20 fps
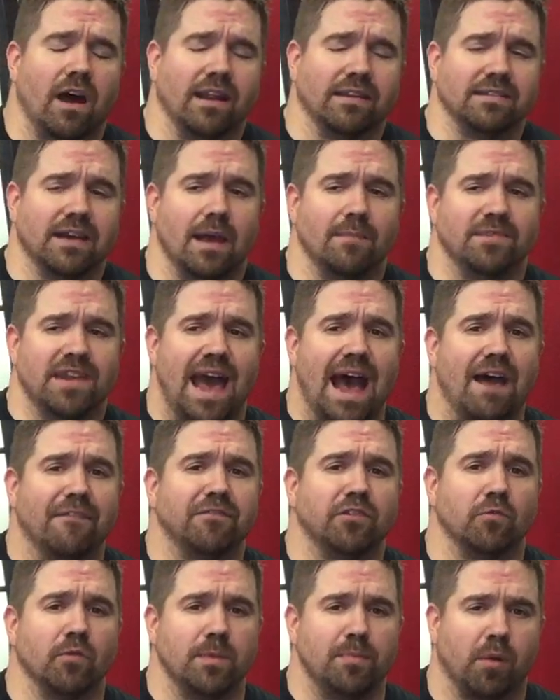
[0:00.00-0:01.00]
lot of times
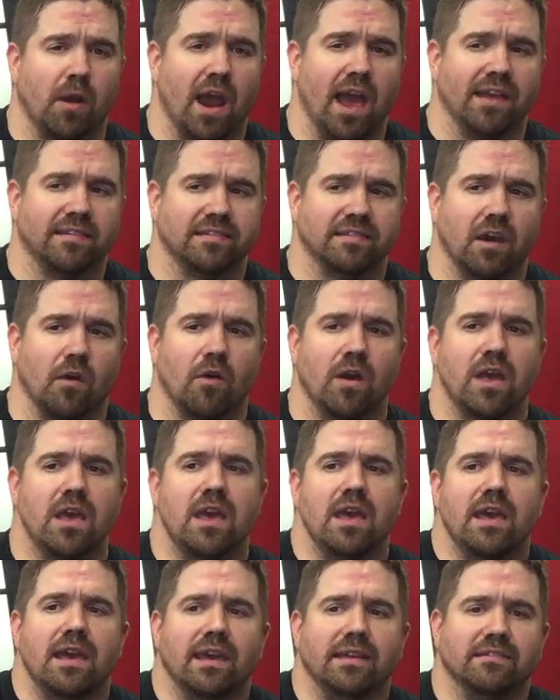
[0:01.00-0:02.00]
after we press. So
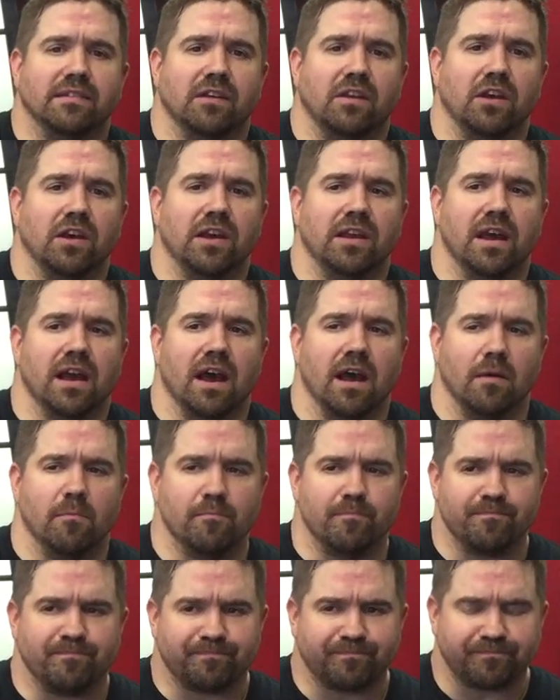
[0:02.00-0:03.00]
it's a good
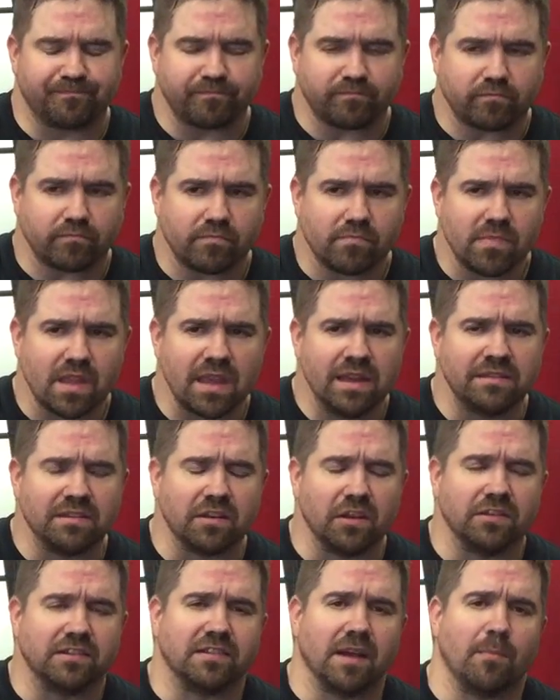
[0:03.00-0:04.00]

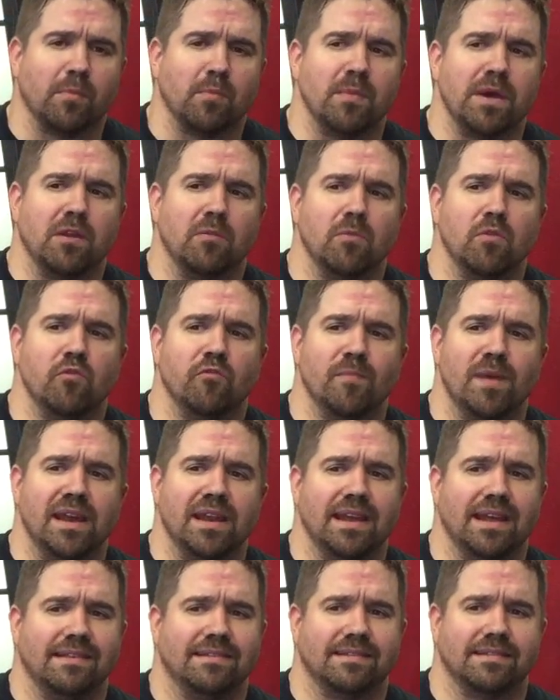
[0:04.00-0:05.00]
supplemental
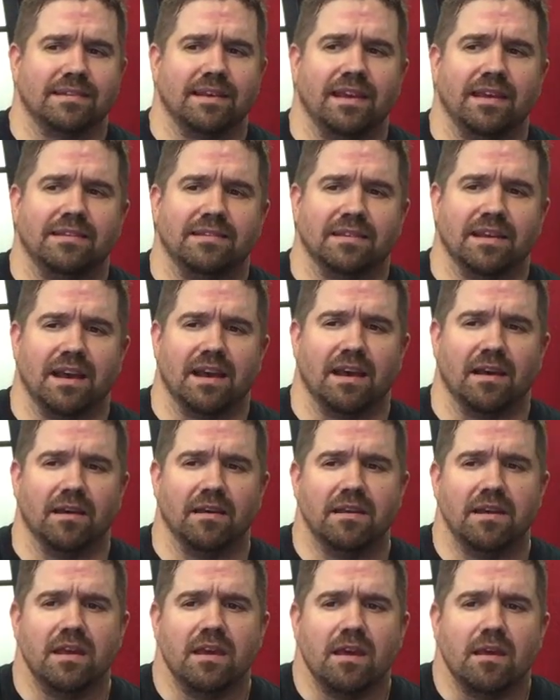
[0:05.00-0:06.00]
movement.
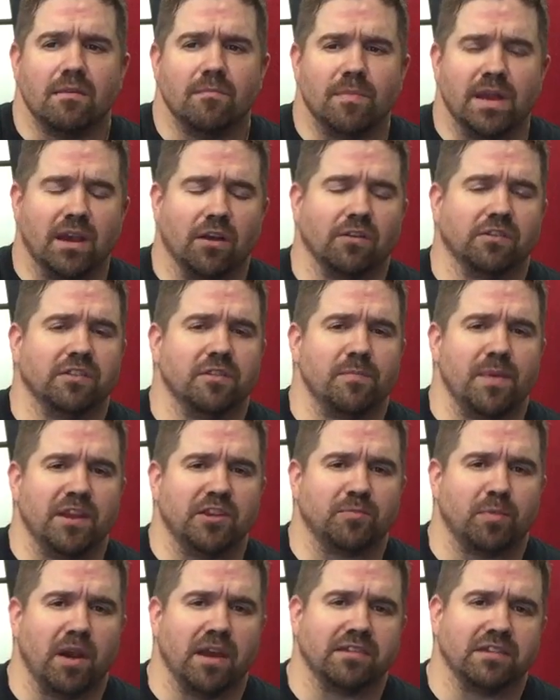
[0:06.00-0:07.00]
Mirrors the
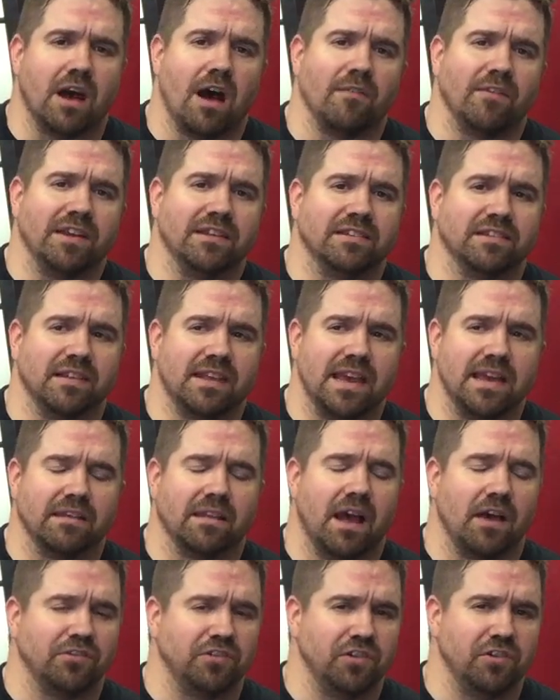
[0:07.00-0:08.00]
bench press, obviously,
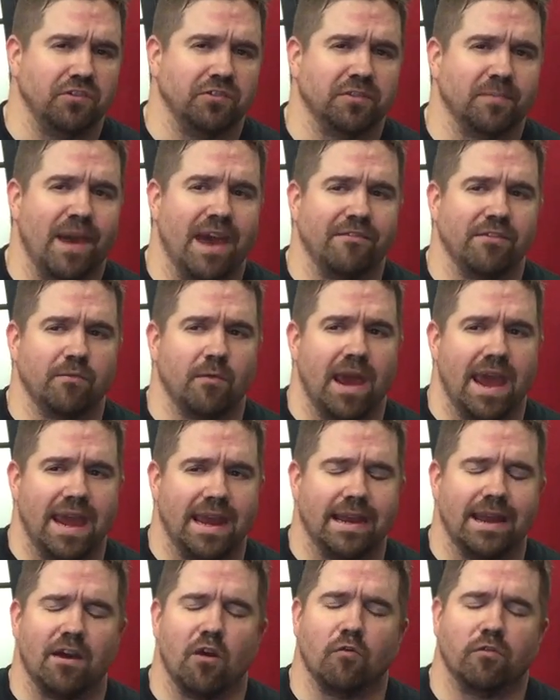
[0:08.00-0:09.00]
allows you to do some heavy
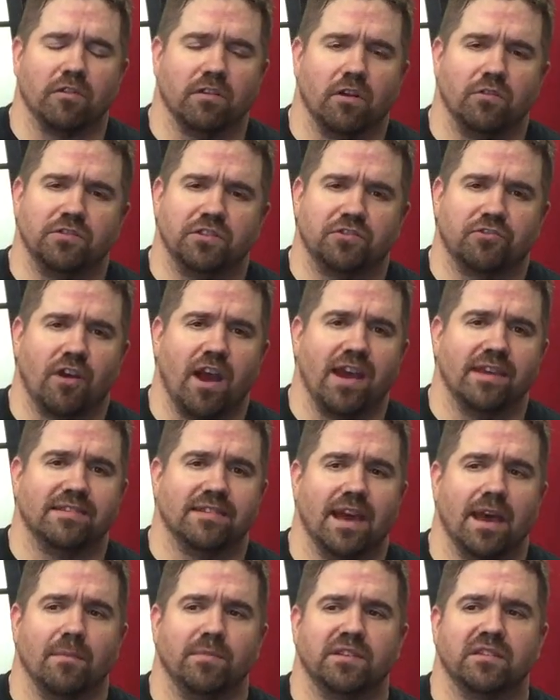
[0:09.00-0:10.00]
weight, overloads the
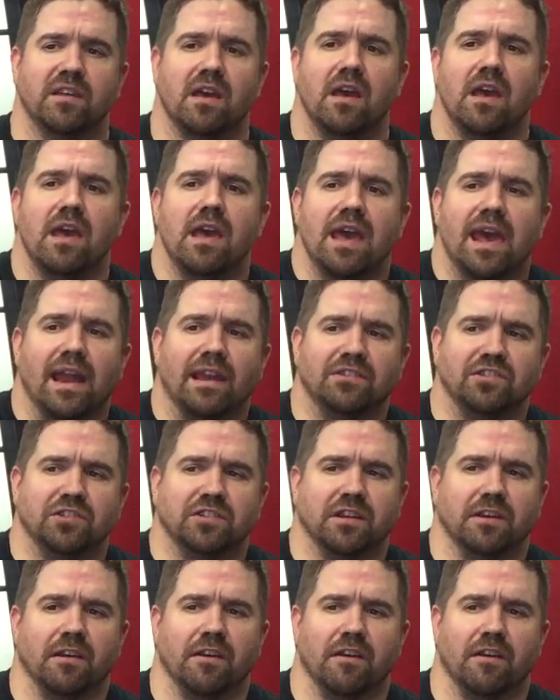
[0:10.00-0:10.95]
triceps, and it's just